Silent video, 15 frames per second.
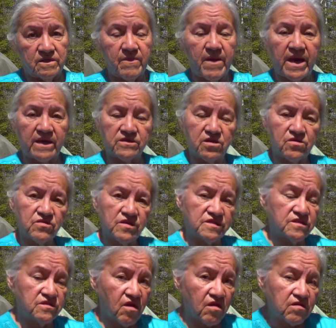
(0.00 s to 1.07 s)
Back there
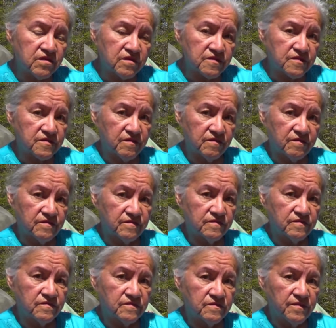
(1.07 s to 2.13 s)
is darkness.
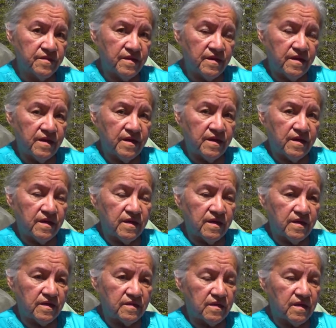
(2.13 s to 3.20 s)

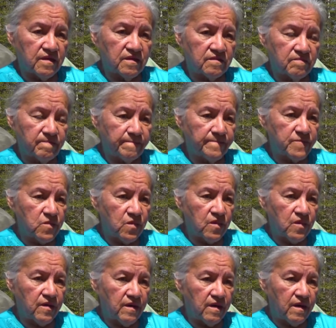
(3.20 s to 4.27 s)
And
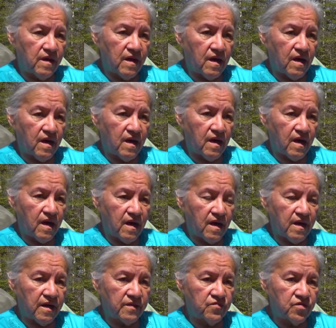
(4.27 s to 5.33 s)

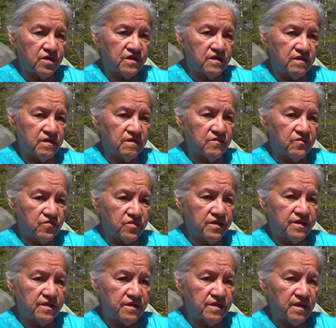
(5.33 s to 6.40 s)
I really,
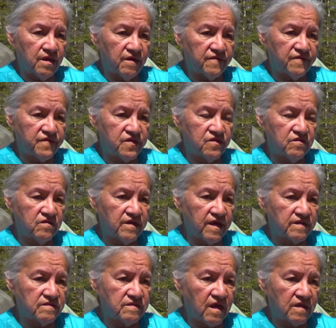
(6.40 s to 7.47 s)
really feel
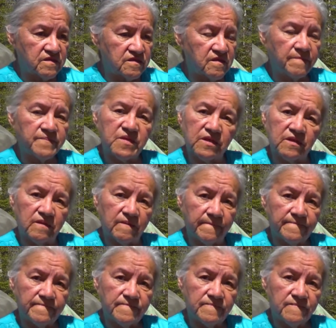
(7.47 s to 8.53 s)
that something
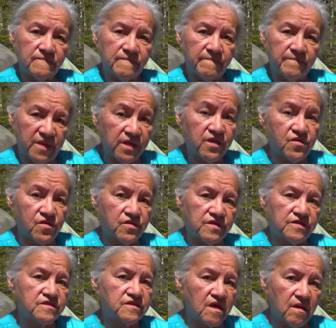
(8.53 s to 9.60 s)
bigger
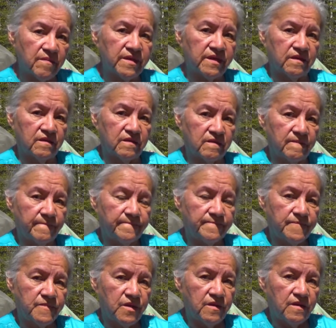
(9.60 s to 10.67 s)
is coming.
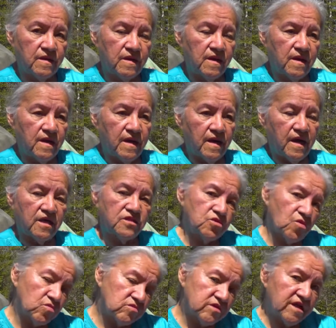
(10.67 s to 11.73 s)
And
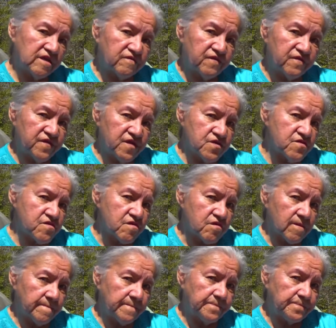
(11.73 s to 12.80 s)
don't let
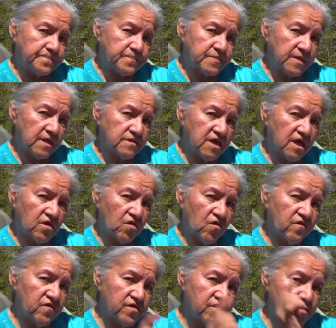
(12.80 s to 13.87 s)
fear take
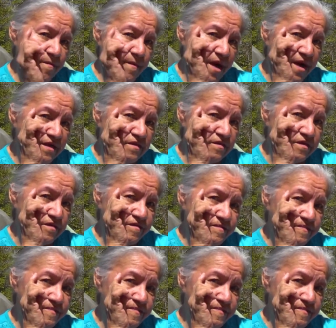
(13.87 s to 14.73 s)
over your mind.